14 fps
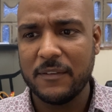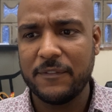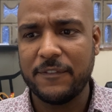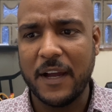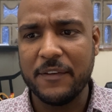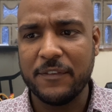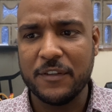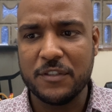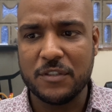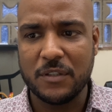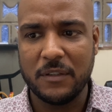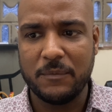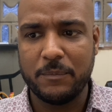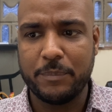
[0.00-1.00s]

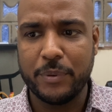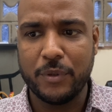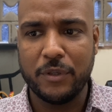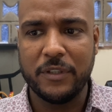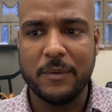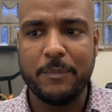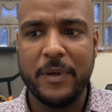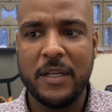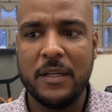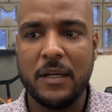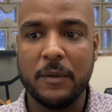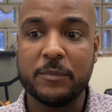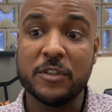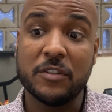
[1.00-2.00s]
$500 per dependent,
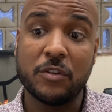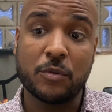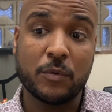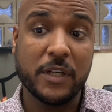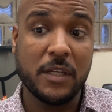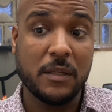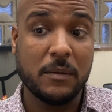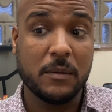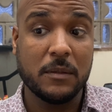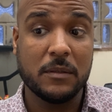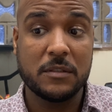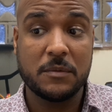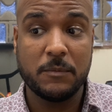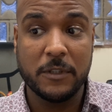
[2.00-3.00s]
up to 3
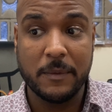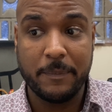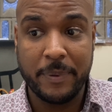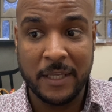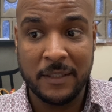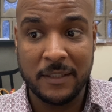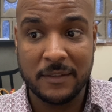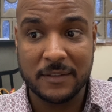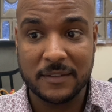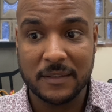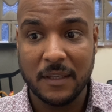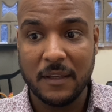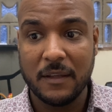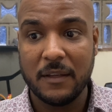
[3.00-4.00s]
dependents,
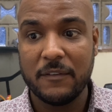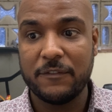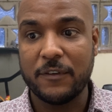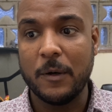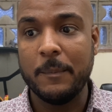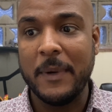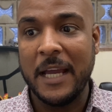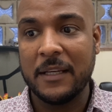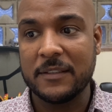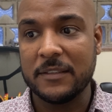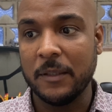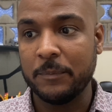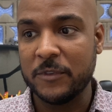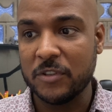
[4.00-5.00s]
for a
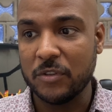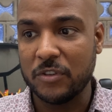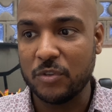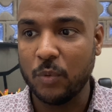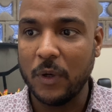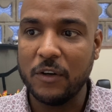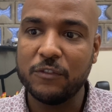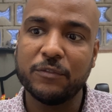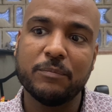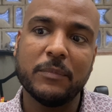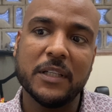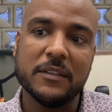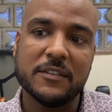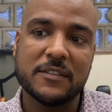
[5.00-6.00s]
max up to 12
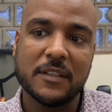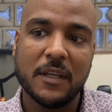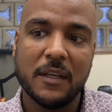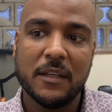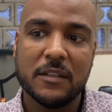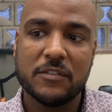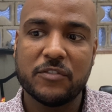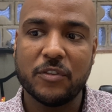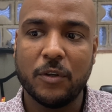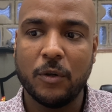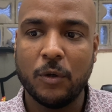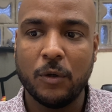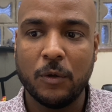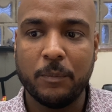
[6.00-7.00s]
months.
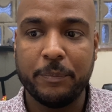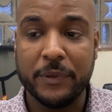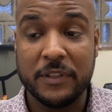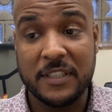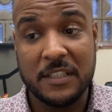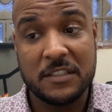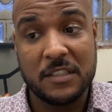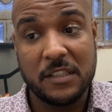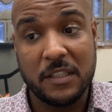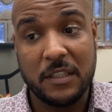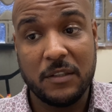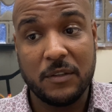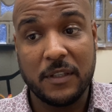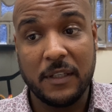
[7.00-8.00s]
So potentially
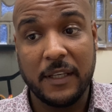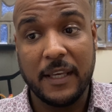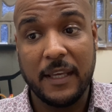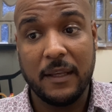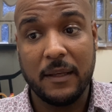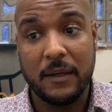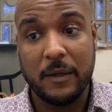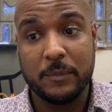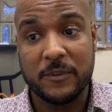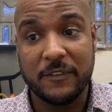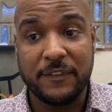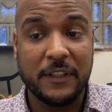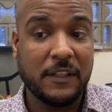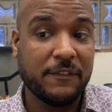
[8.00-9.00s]
you can get up to
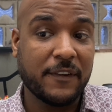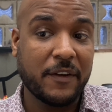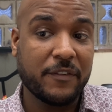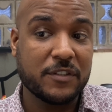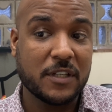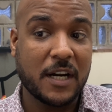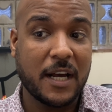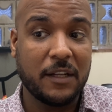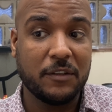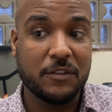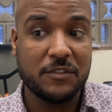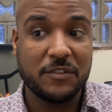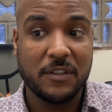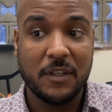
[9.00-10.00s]

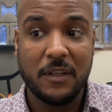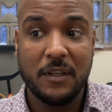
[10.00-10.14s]
$5,500